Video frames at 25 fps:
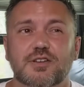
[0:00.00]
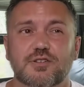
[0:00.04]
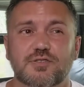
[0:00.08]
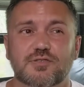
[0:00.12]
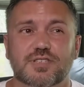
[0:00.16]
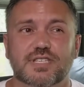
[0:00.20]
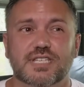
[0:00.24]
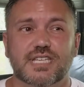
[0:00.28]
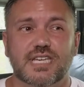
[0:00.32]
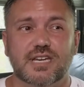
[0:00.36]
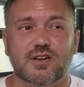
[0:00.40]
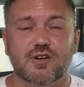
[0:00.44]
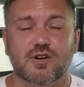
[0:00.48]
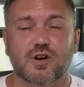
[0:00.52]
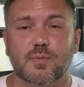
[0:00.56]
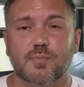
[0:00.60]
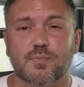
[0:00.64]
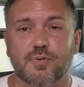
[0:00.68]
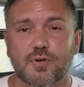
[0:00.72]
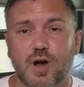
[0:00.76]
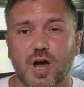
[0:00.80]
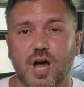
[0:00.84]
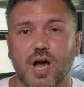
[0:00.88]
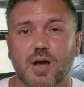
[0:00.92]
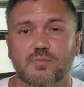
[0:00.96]
and you see her
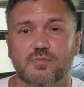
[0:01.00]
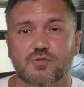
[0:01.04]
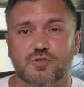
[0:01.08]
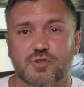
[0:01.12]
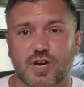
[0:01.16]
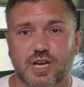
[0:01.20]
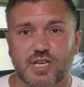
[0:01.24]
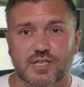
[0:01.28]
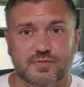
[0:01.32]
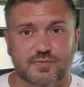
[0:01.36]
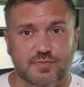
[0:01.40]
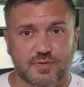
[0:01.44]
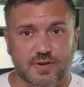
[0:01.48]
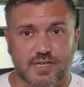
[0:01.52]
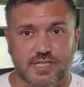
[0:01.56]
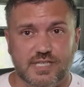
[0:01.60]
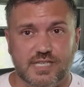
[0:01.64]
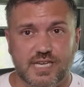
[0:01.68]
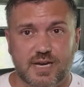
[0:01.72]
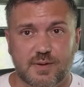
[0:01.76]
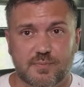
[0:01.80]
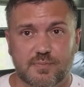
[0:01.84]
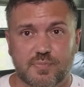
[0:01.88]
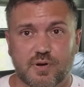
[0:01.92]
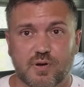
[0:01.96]
prom dress, for
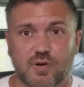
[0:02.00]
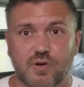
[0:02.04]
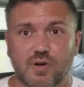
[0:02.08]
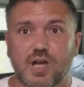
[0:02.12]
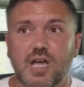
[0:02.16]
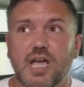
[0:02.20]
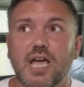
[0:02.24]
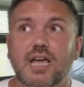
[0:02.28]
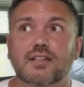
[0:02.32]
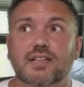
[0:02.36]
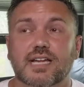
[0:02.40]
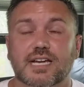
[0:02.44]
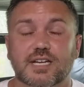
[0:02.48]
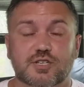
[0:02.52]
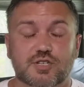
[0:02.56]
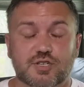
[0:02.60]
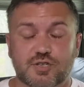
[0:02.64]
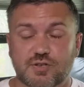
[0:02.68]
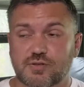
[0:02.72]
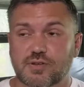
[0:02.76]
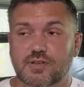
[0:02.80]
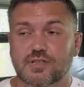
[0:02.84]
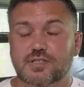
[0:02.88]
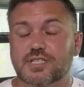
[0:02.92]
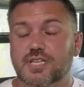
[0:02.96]
example, like
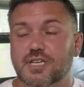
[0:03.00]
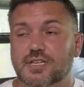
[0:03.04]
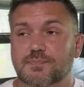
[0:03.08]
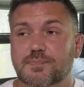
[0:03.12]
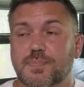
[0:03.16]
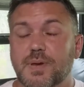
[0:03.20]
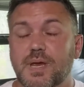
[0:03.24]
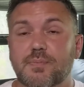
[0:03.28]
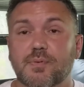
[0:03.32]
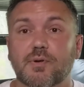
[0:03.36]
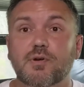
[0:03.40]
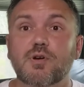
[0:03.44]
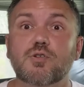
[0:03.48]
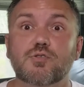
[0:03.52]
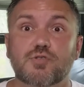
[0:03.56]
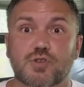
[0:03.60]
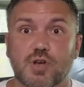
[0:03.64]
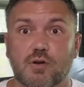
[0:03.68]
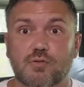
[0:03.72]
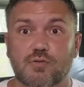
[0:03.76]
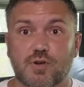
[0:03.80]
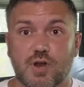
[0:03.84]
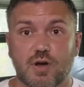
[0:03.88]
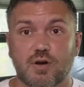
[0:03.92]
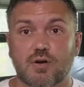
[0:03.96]
to to people who
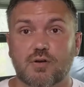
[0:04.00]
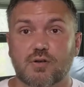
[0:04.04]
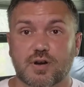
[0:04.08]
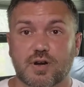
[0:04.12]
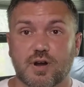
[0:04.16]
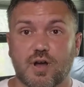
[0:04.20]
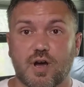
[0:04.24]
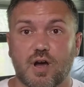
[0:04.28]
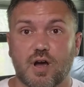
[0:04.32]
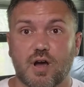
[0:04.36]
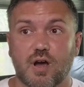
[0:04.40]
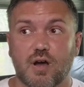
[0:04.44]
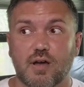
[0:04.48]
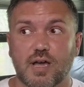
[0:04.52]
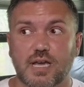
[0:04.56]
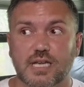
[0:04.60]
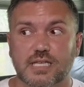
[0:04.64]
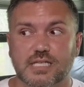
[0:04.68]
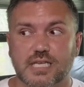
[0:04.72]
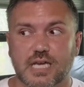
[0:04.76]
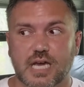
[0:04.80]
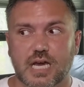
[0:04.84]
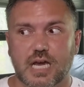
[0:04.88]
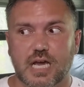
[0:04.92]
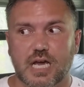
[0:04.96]
don't know her at all,
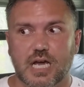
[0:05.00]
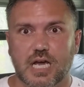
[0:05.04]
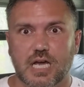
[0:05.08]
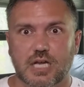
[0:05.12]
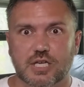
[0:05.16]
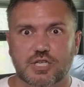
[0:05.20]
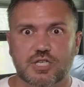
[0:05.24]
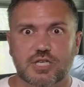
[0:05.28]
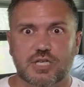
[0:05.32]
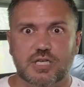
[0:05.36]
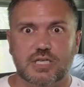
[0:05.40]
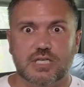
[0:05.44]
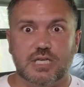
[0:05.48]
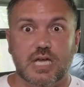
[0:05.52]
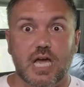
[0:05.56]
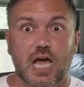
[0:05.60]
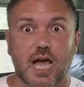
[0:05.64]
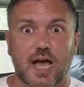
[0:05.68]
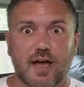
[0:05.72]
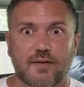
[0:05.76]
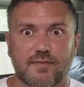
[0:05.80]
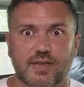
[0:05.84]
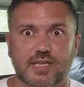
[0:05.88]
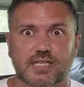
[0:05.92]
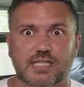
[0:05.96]
it's like uh, she's
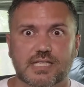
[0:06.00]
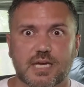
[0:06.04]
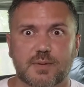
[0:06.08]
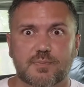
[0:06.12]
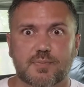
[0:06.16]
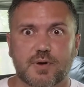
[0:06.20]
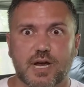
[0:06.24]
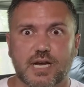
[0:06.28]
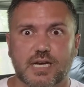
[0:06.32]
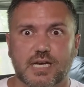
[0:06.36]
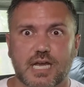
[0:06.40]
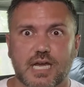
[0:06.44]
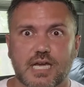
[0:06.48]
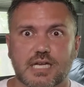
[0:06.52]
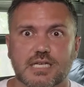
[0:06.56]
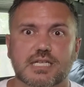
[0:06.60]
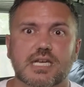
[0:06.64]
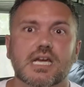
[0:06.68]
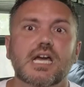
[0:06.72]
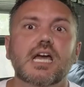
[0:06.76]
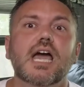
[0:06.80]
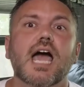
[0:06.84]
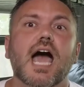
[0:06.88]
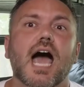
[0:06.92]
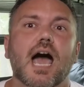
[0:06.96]
obviously
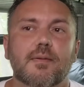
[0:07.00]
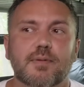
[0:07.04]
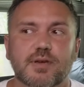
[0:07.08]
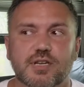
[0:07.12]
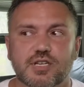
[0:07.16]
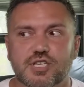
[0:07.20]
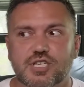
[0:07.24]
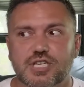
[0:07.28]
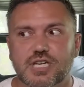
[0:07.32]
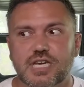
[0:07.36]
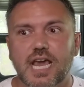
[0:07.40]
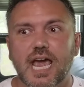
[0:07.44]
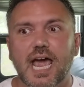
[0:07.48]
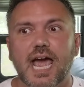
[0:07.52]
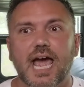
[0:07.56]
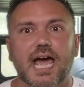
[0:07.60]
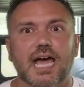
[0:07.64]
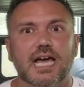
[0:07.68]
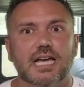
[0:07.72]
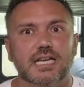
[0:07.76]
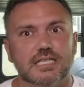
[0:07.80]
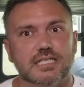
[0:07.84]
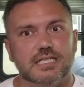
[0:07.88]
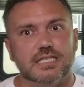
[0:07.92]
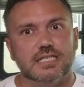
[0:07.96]
pregnant. I mean, she
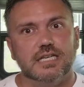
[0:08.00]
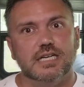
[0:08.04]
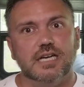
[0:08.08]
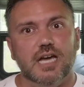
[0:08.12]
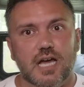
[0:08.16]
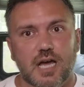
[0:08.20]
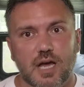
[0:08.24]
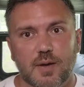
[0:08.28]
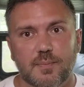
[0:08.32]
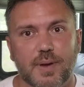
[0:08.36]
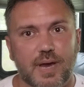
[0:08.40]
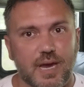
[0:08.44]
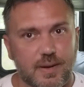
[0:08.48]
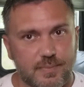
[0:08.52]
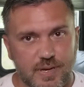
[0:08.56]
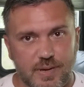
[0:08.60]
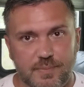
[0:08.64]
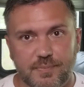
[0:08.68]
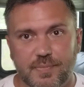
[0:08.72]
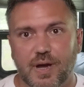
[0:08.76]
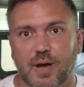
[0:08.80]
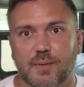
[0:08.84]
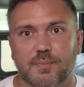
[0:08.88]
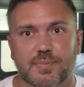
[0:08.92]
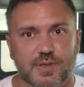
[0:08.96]
has a, a
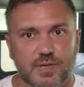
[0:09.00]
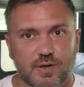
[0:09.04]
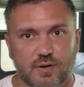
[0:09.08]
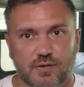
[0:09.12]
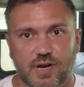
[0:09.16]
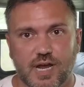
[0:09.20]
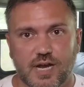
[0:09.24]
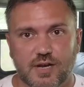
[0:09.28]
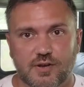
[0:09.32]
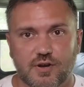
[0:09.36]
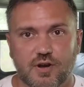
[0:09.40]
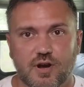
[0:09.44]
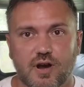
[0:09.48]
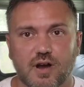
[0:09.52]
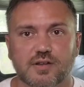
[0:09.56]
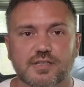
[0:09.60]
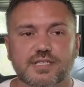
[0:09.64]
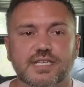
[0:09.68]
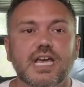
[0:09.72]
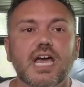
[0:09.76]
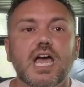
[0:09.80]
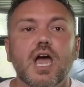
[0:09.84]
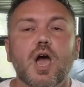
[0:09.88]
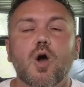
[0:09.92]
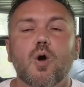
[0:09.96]
baby bump in the whole nine
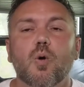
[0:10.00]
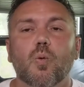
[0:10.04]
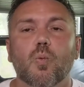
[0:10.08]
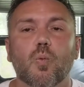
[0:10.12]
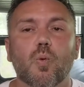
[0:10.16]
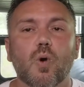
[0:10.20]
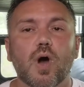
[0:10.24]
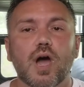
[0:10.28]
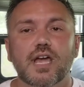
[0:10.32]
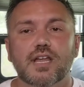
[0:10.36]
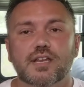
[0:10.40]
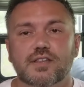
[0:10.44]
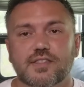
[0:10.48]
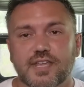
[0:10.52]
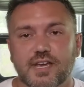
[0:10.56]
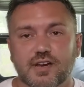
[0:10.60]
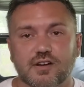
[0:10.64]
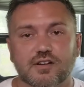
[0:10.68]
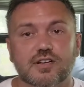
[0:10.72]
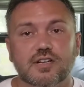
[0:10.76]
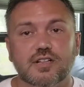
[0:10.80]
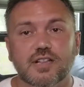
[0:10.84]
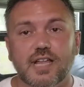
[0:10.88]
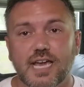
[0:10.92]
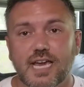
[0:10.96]
yards. What
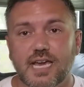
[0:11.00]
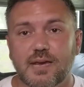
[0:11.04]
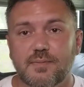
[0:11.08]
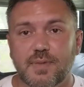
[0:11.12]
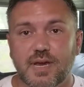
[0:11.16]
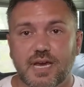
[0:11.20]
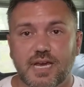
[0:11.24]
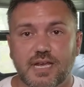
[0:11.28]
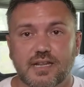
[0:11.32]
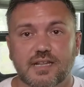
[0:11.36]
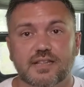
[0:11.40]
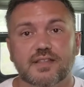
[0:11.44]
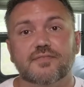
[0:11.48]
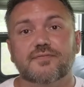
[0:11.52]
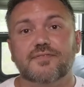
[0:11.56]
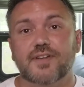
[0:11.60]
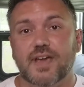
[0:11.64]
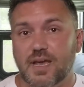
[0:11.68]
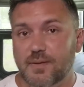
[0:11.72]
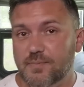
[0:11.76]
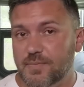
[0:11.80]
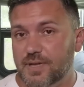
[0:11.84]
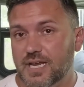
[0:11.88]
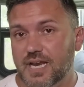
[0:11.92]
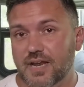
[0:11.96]
they're claiming, the
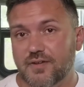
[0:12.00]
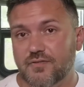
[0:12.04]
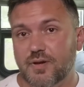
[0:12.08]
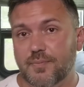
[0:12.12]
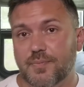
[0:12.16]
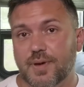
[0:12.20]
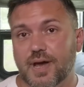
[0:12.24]
family and